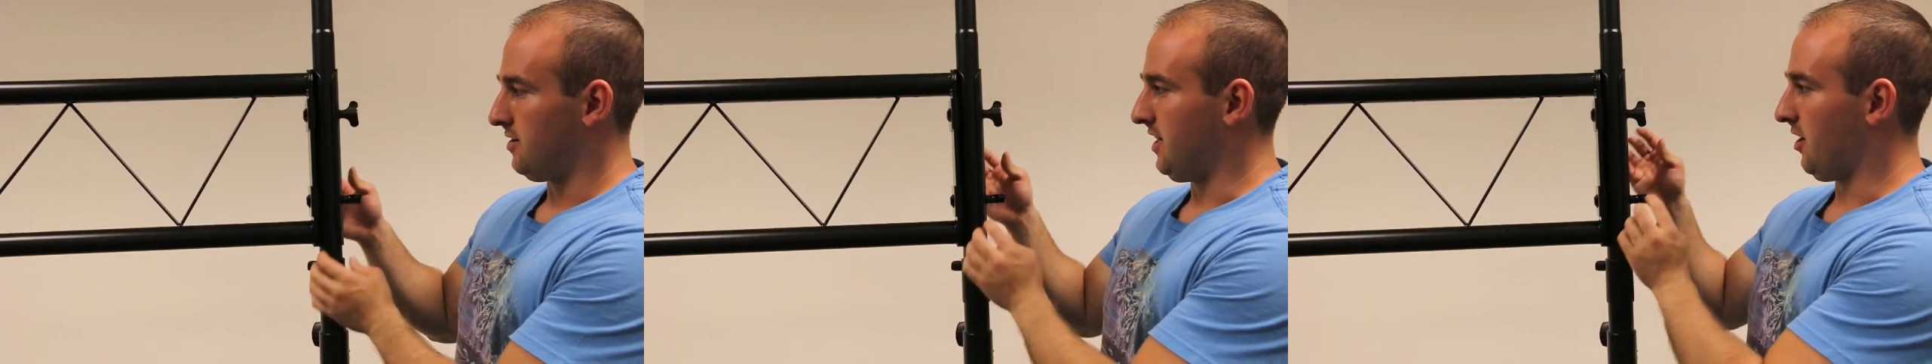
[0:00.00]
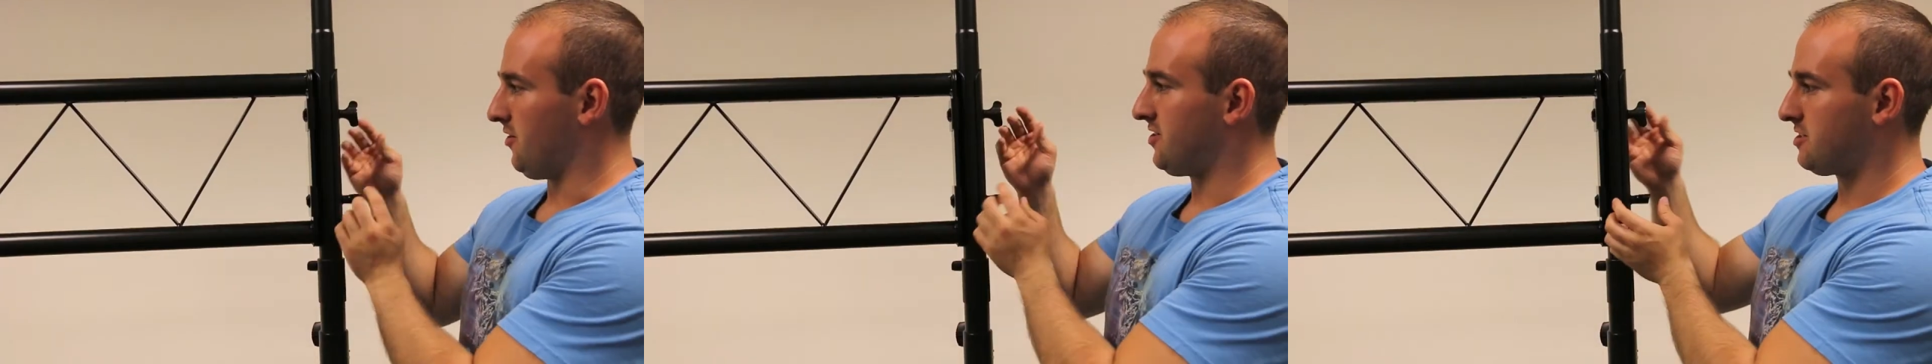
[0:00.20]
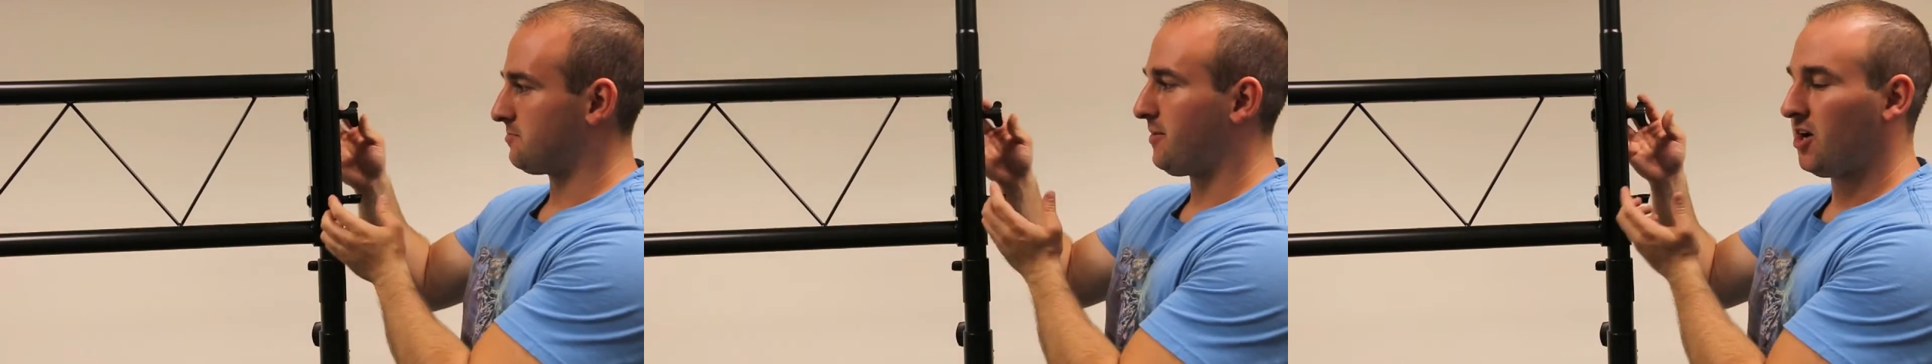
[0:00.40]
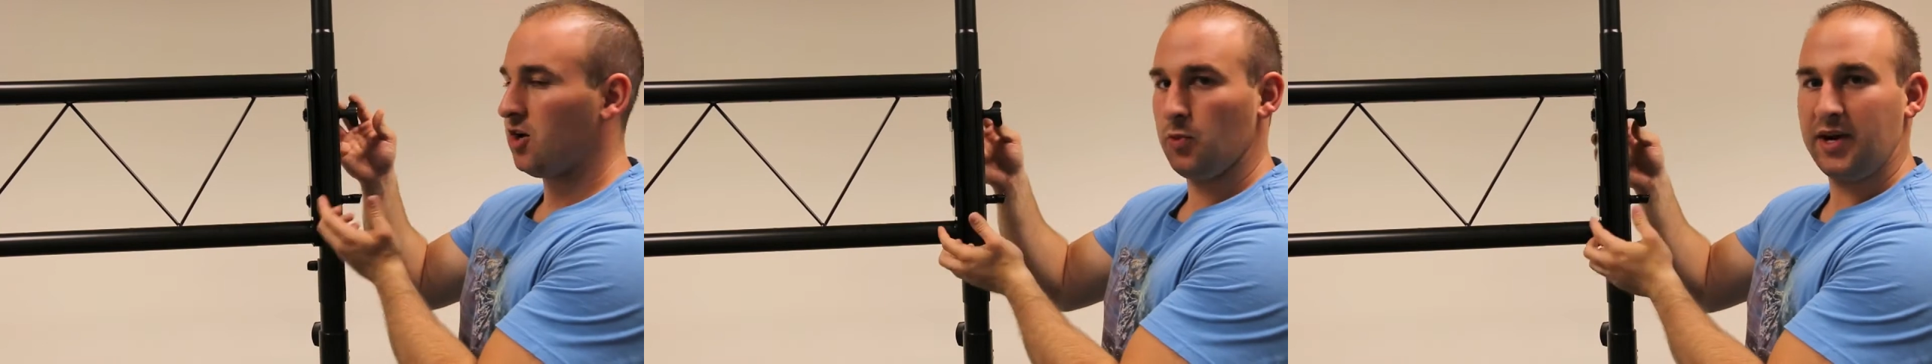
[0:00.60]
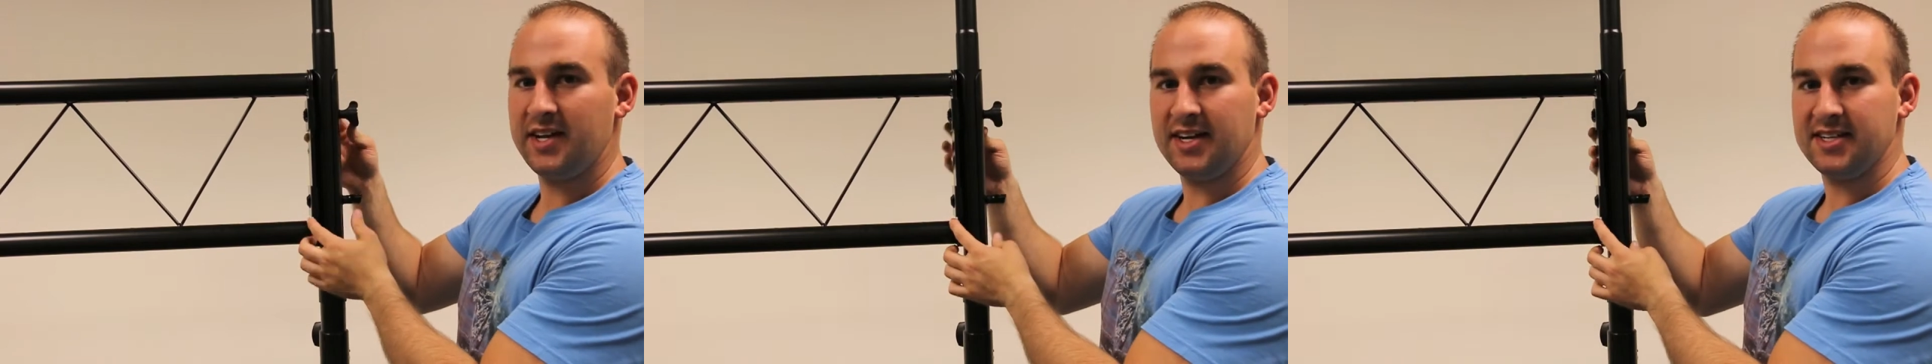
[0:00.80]
Now this
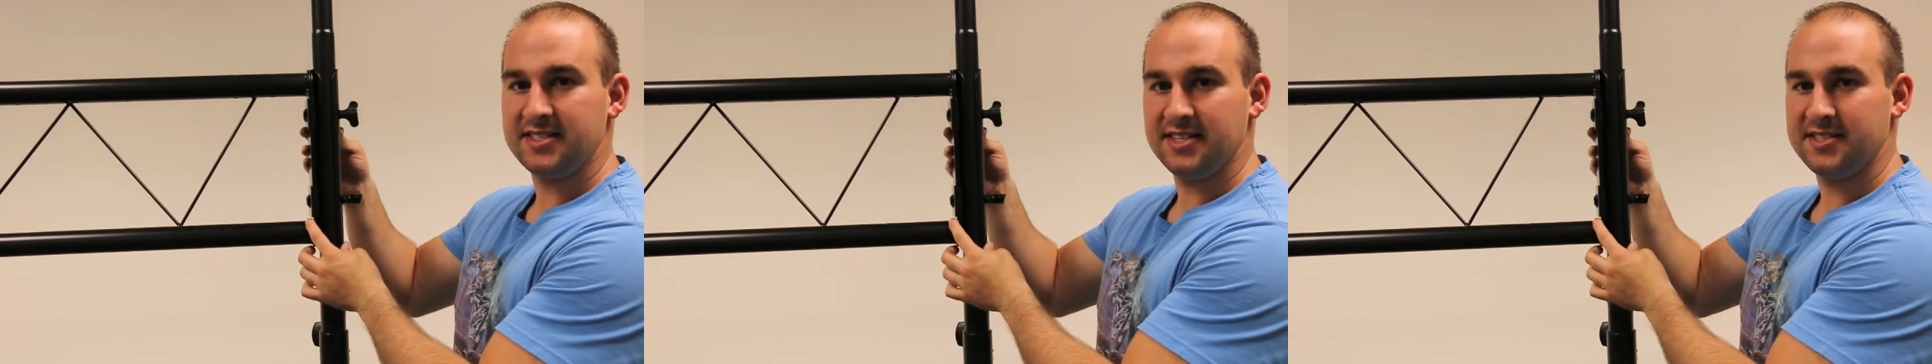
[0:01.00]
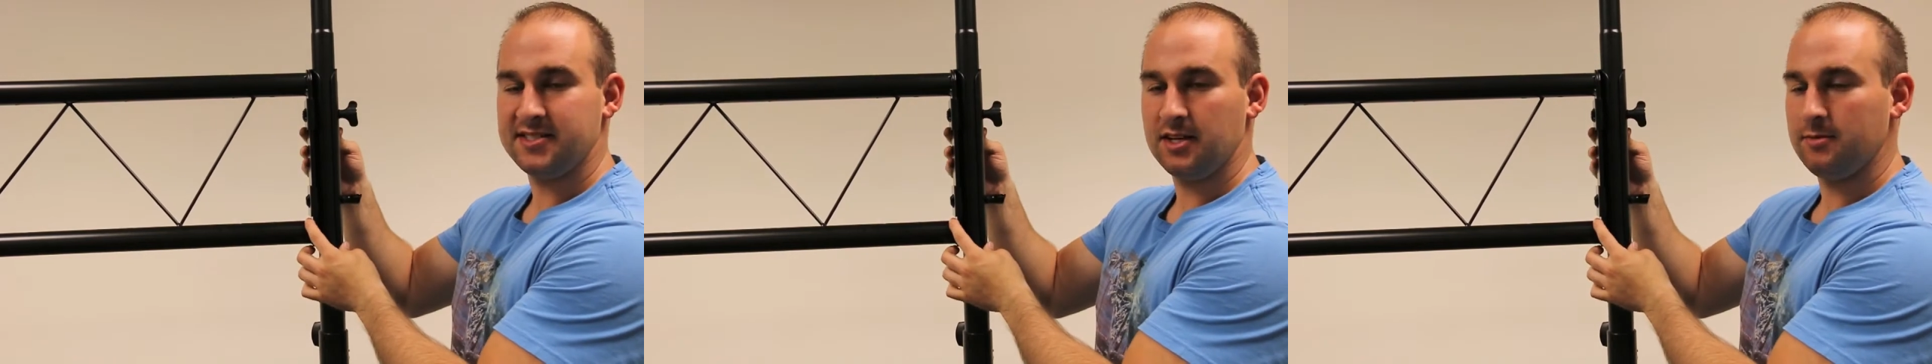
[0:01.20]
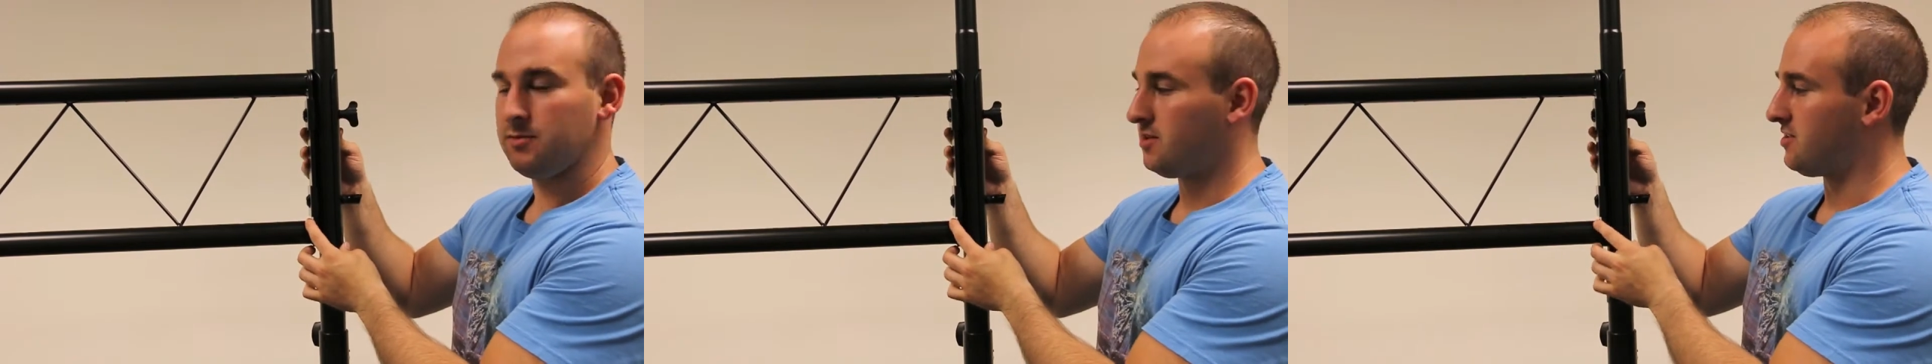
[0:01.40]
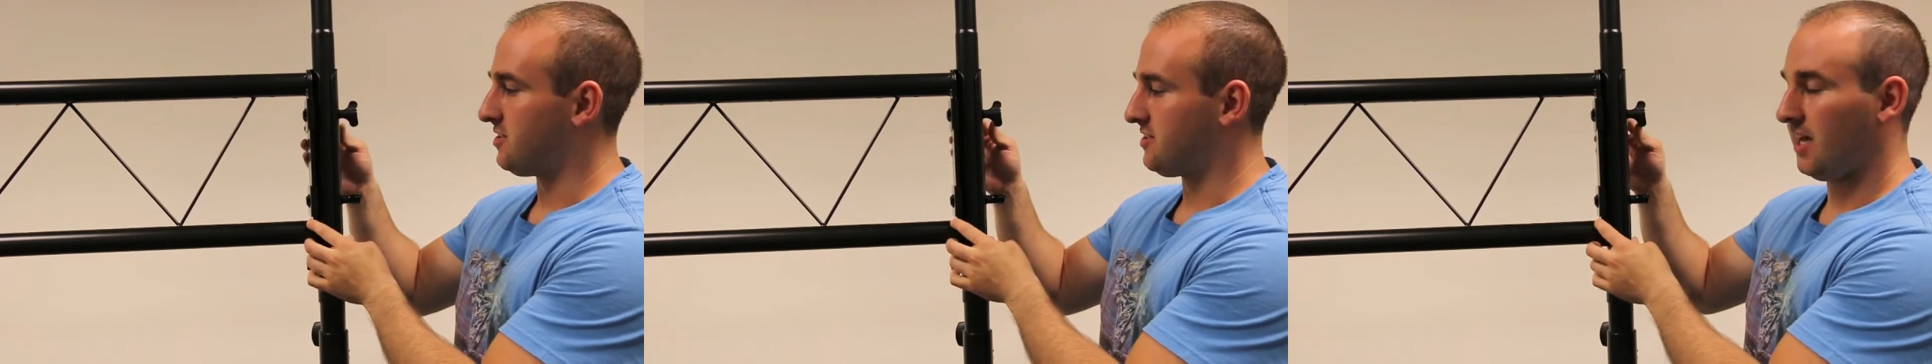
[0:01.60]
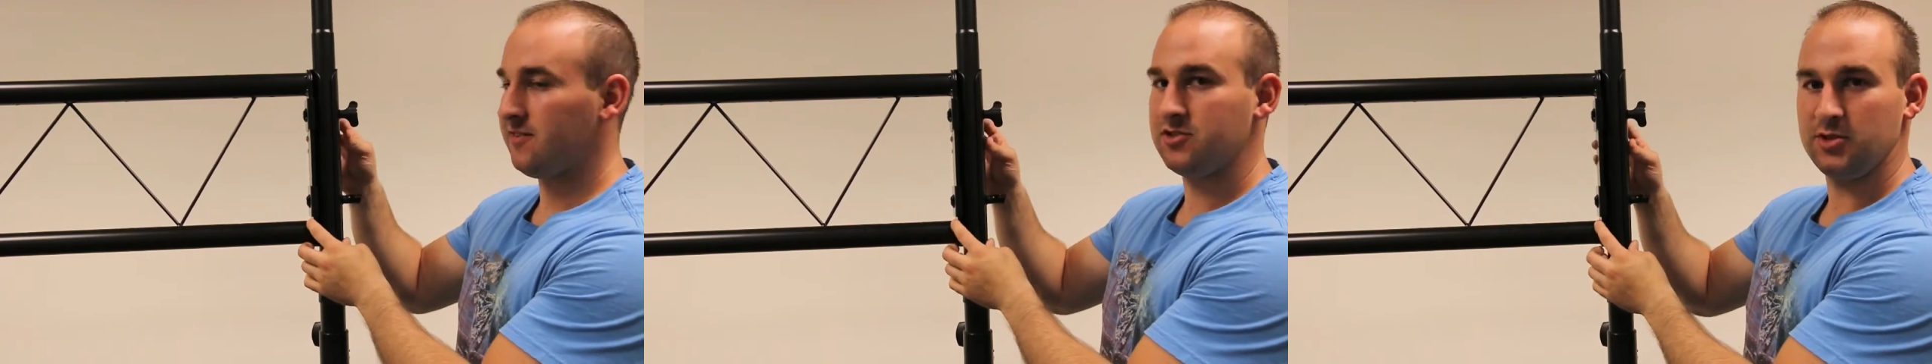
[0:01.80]
metal wing nut system
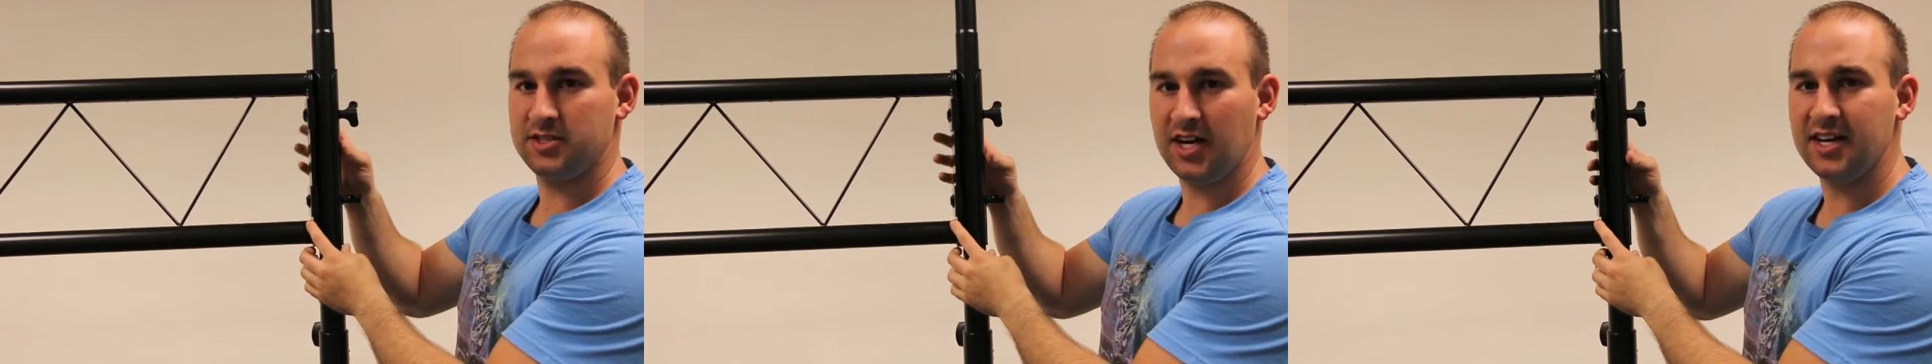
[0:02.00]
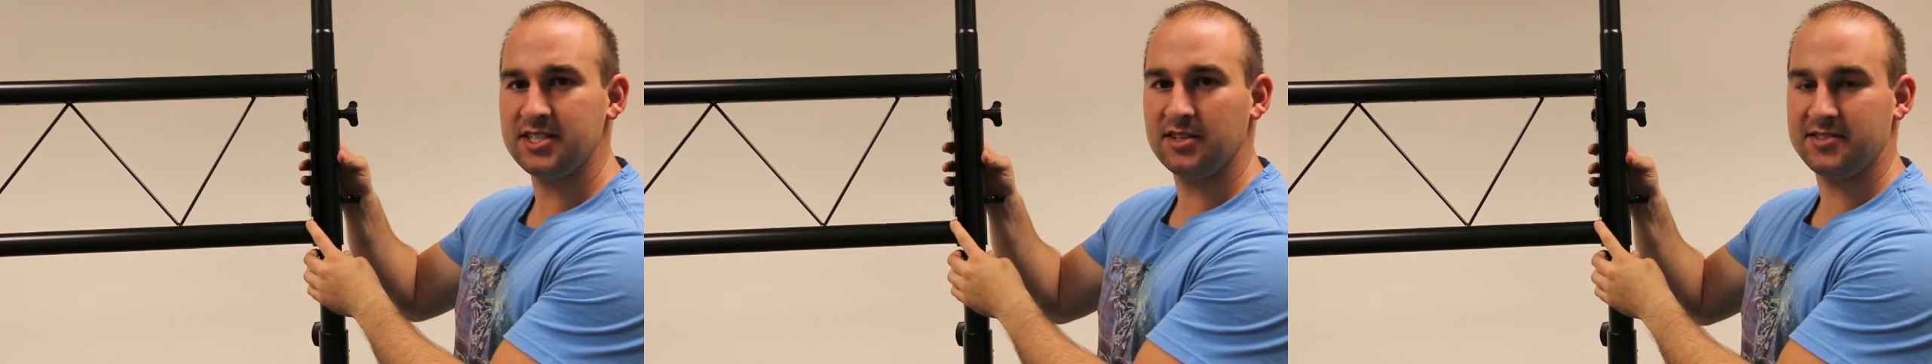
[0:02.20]
saves you tons